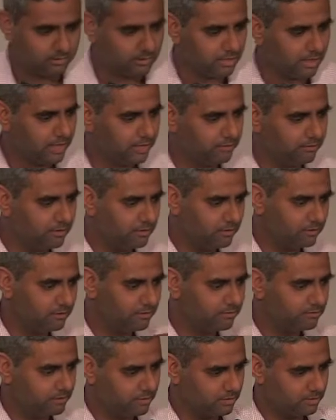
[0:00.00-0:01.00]
And
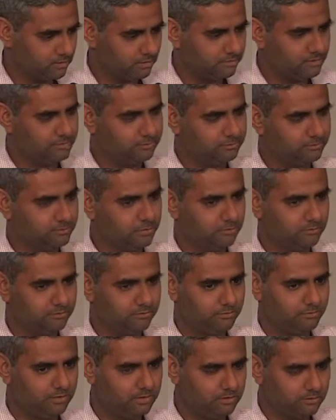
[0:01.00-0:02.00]
our sort
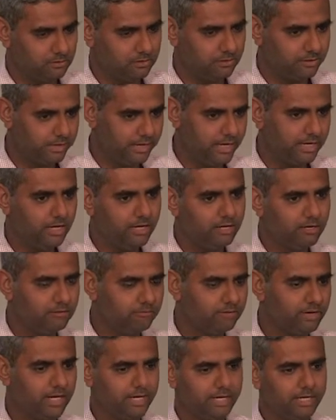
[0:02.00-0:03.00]
of
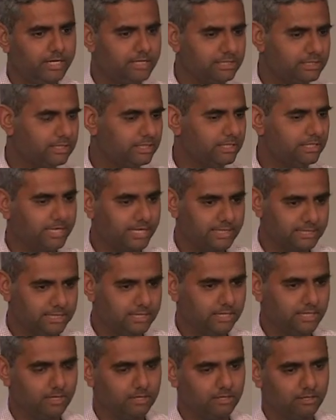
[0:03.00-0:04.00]
training, validation, and
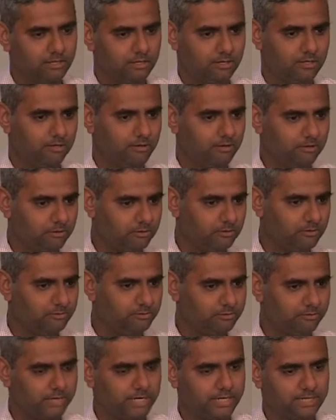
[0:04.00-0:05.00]
testing
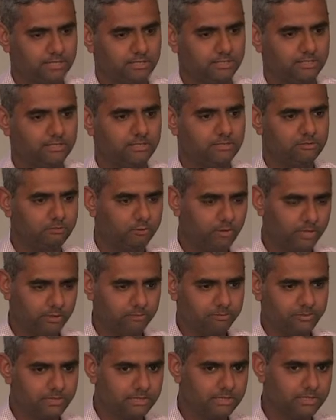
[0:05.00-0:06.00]
fraction is
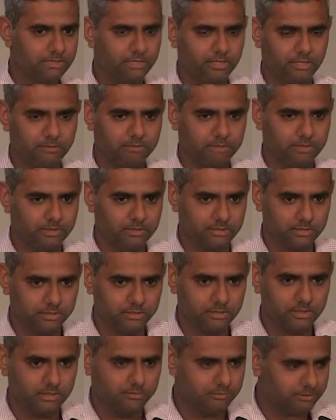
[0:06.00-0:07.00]
40%, 30%, and
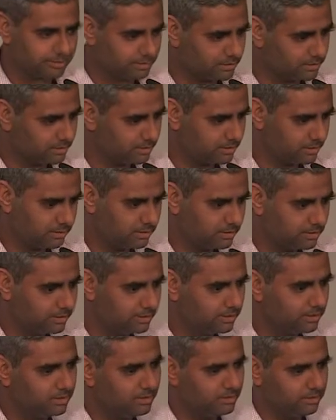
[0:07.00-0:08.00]
30%.
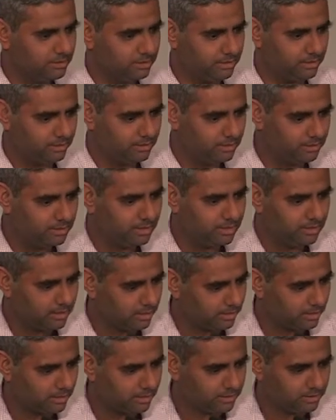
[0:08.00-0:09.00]

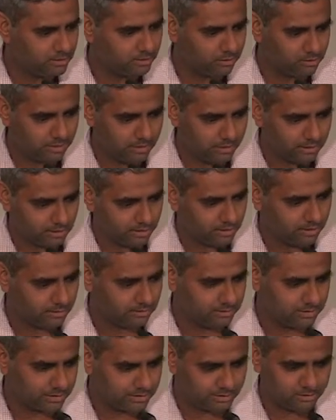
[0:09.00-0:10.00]
Right. So
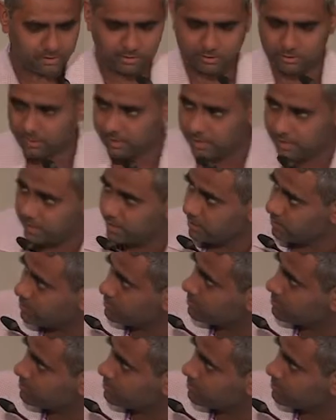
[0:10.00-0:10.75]
just to highlight one